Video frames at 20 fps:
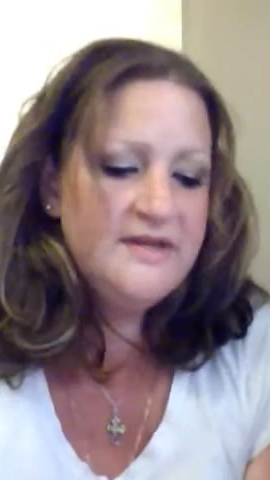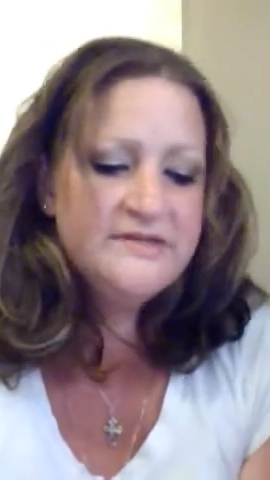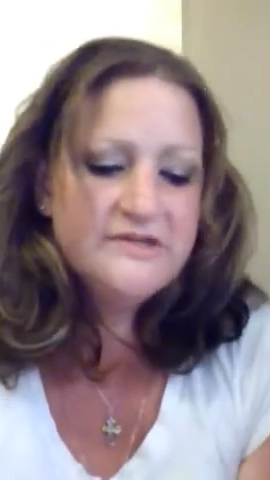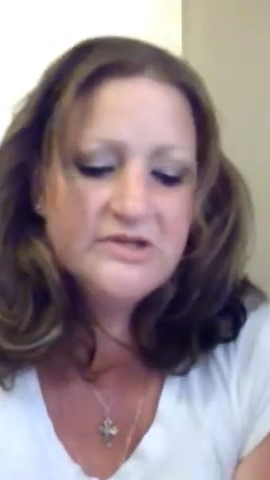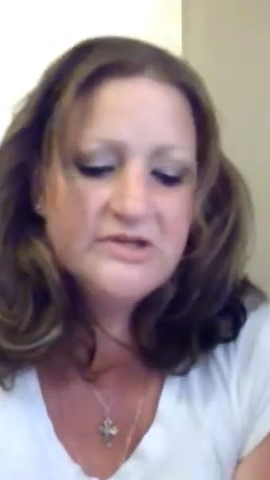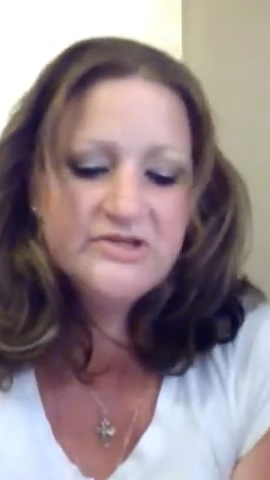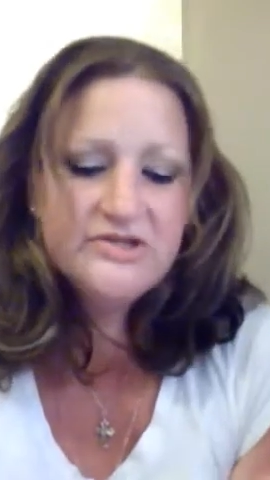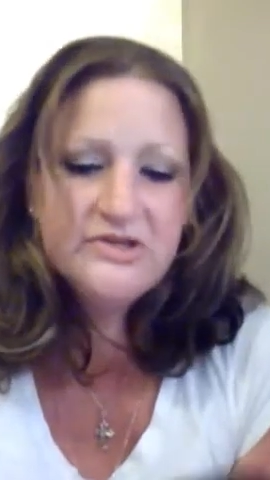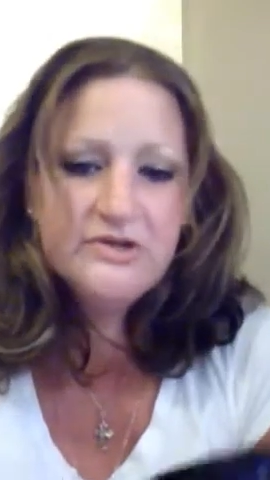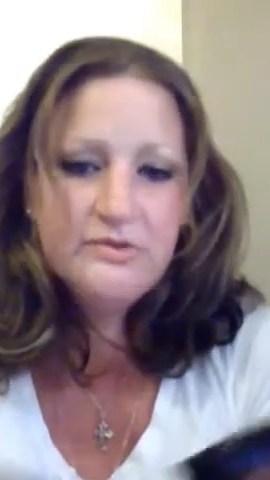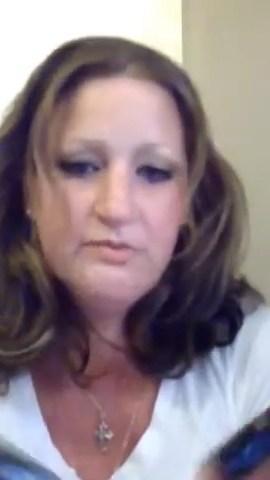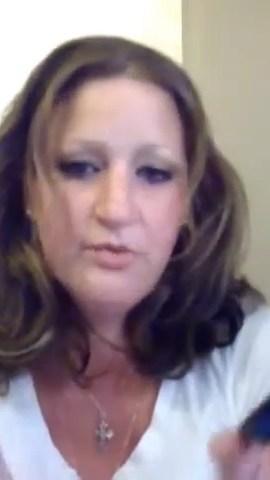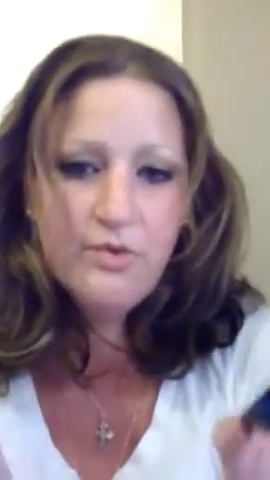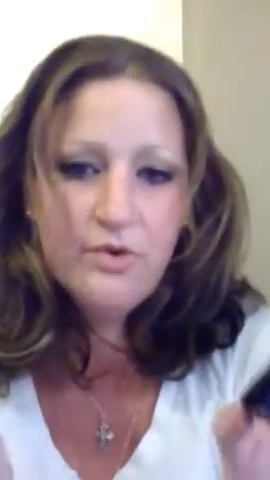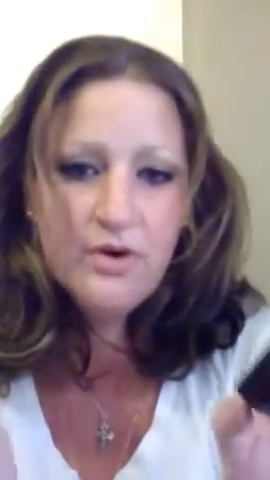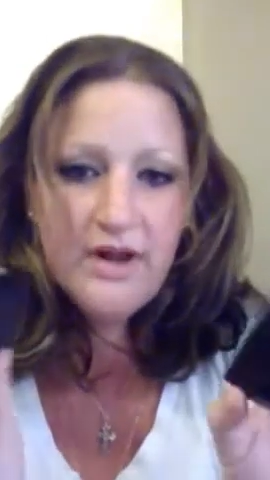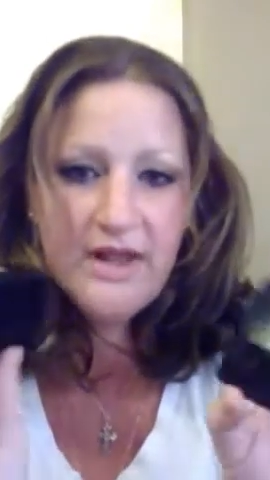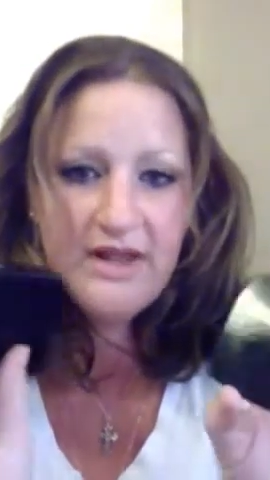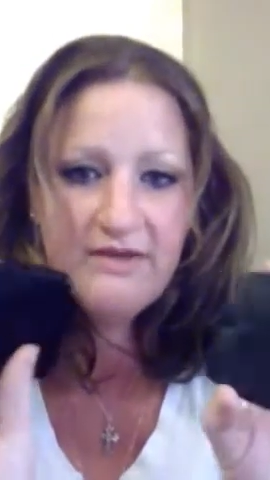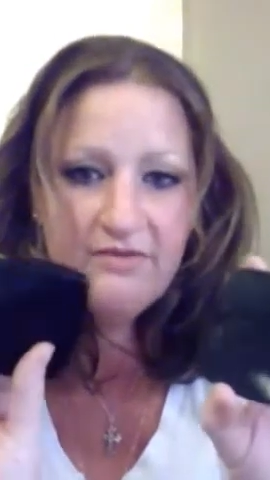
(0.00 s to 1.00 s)
these are two
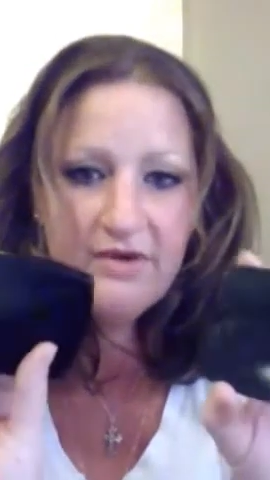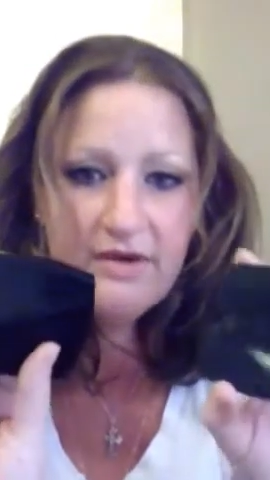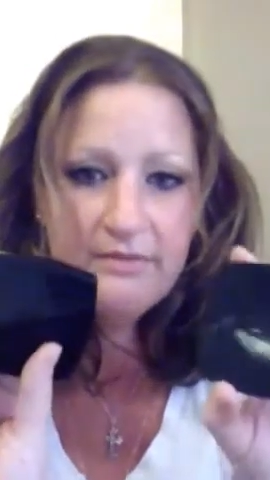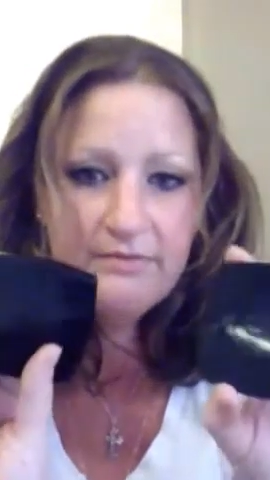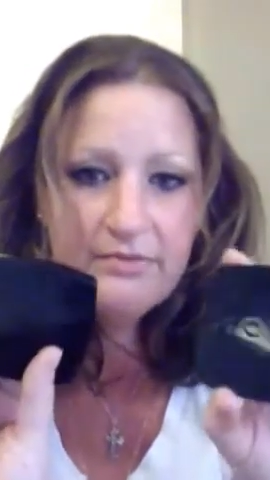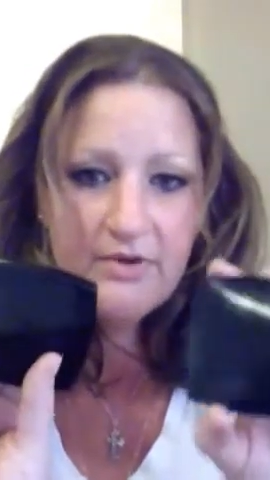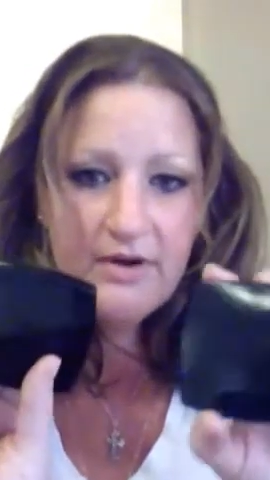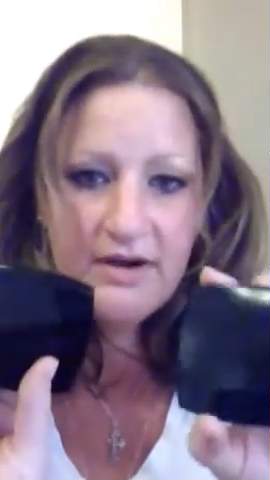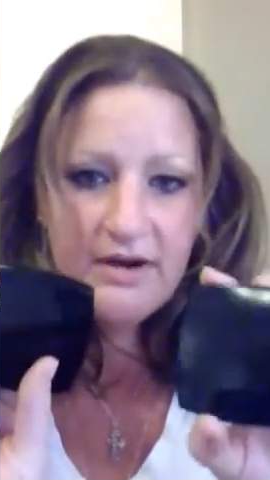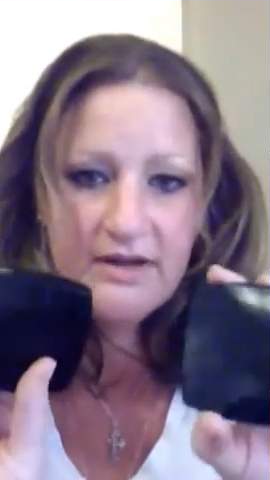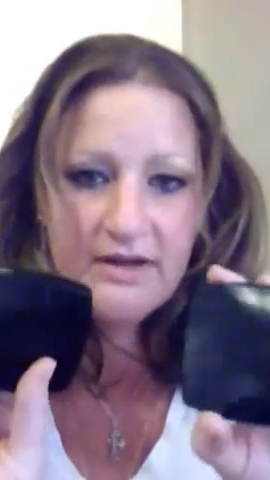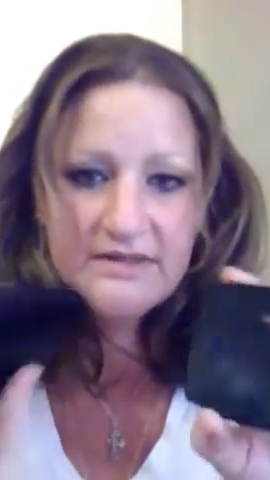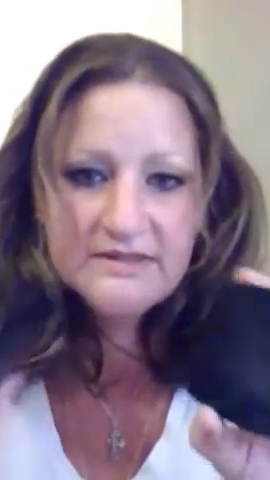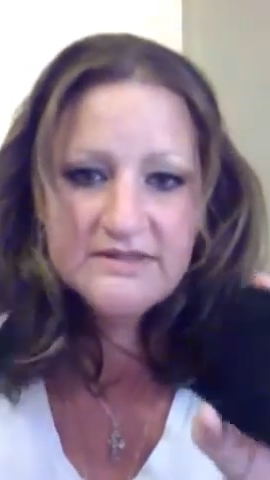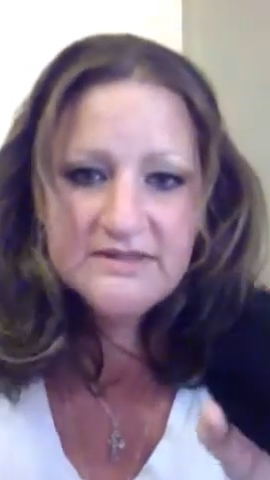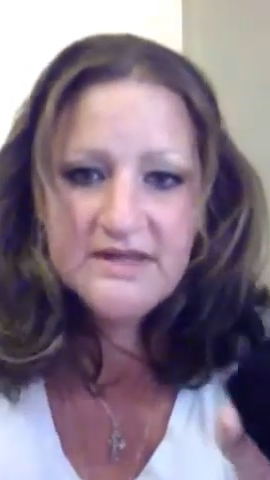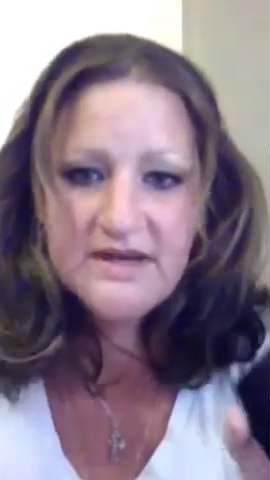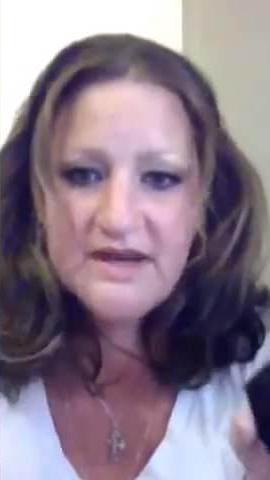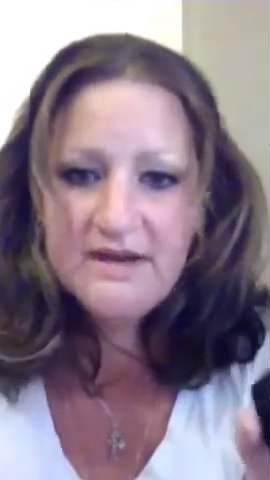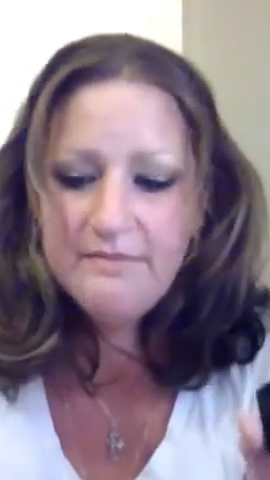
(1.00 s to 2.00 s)
more Avon products
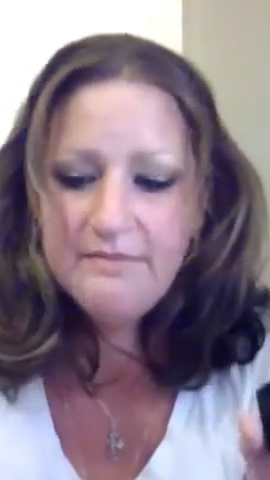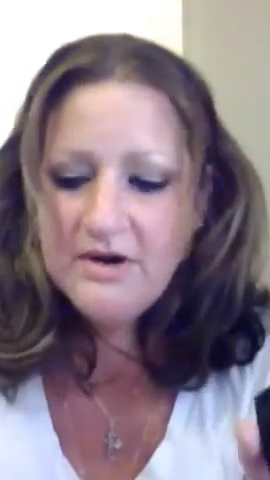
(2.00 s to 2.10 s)
that I